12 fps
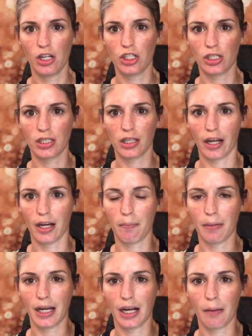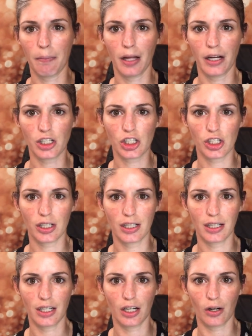just light pink blush
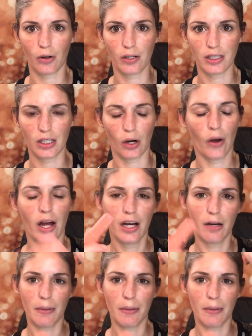you know so